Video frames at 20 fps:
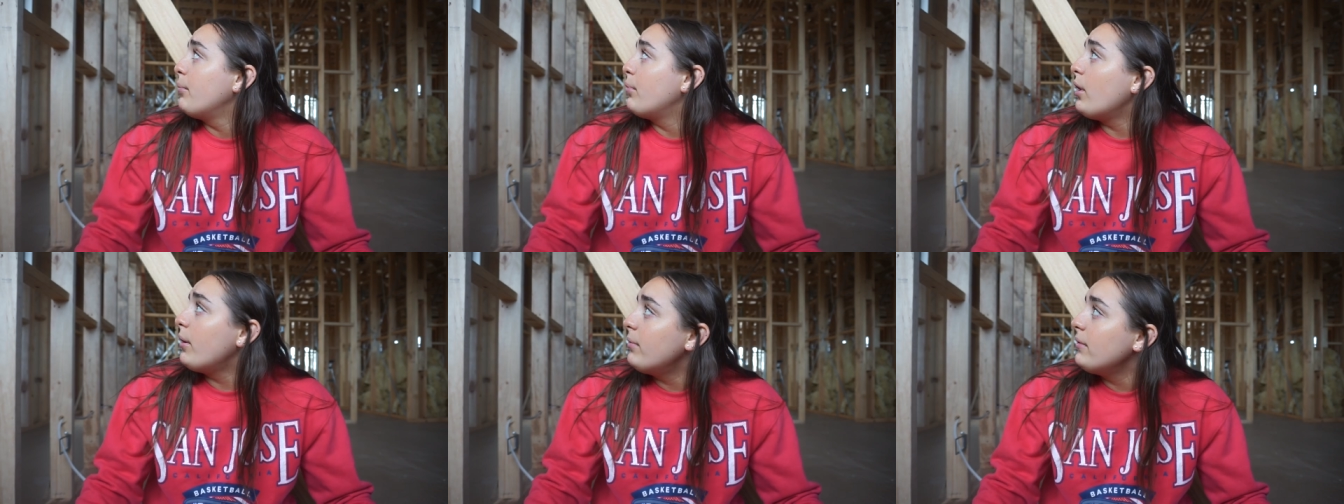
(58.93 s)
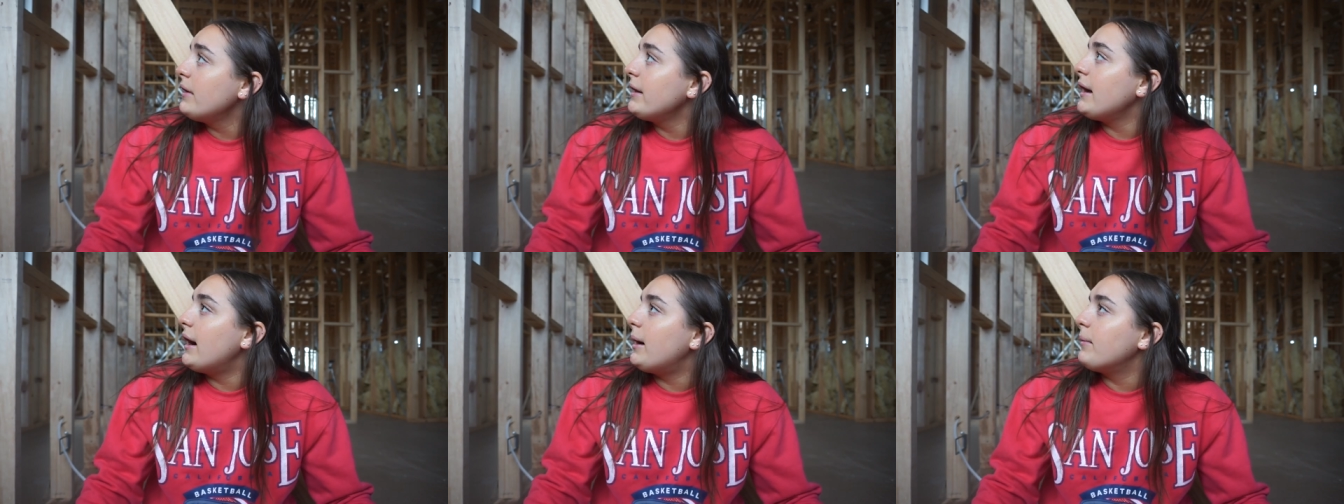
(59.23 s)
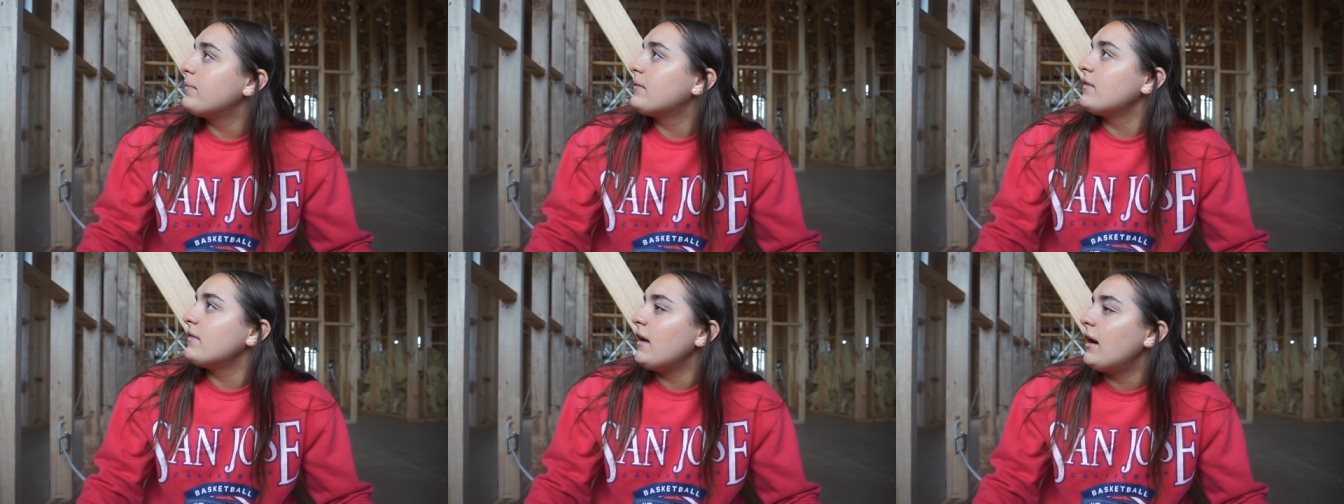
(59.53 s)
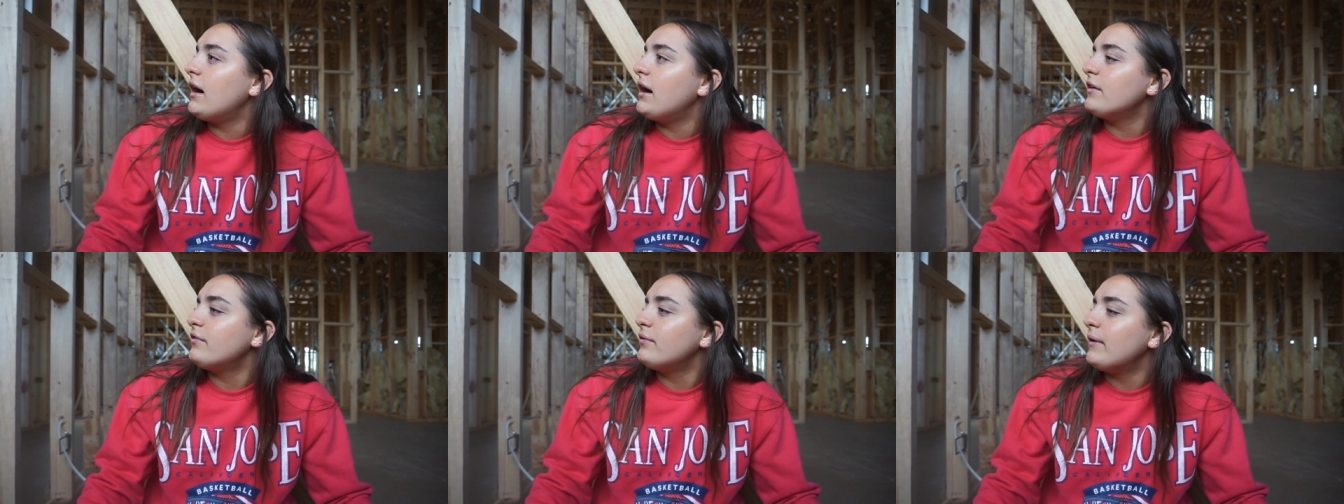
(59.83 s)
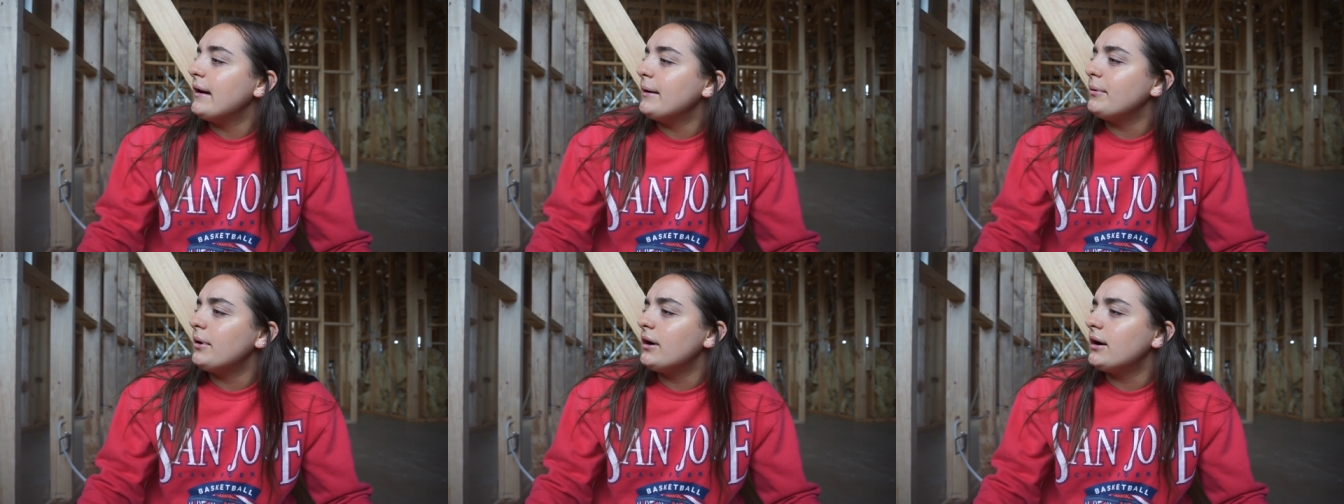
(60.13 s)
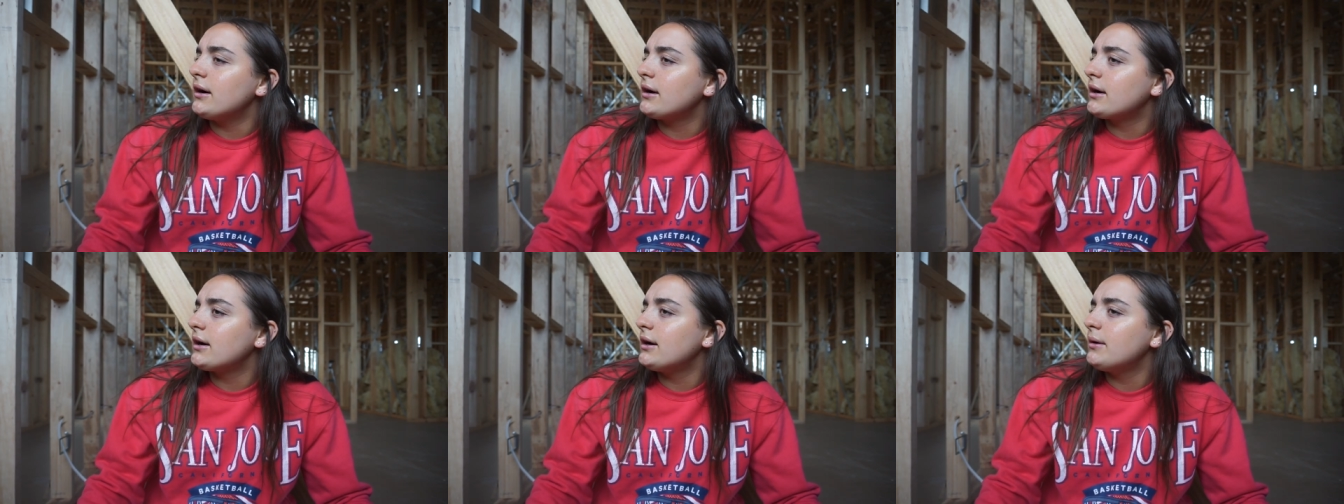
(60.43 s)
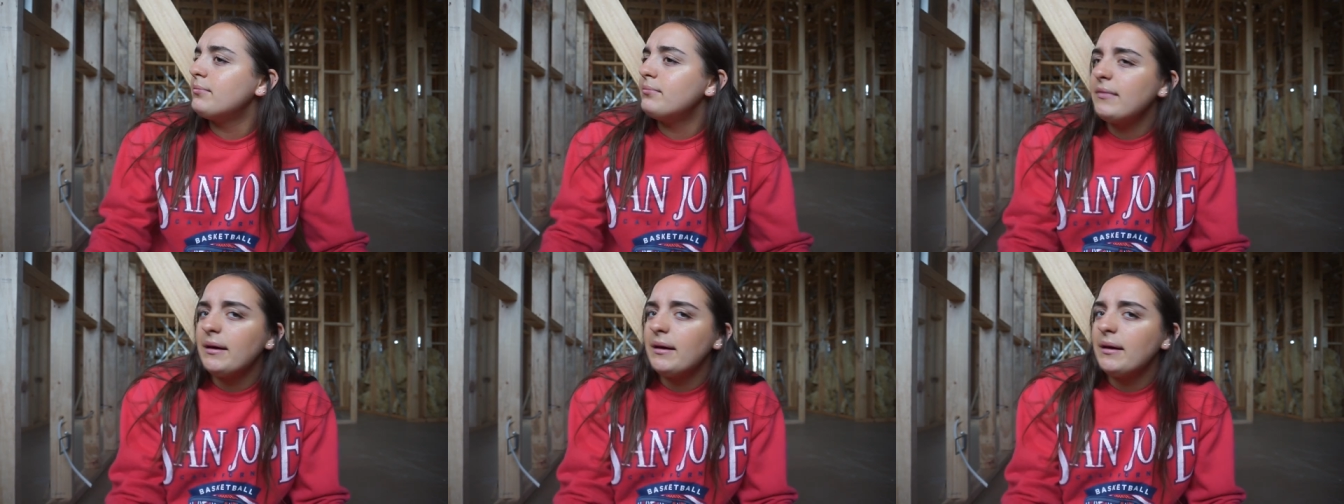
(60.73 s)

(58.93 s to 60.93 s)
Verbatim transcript: probably up to the halfway mark,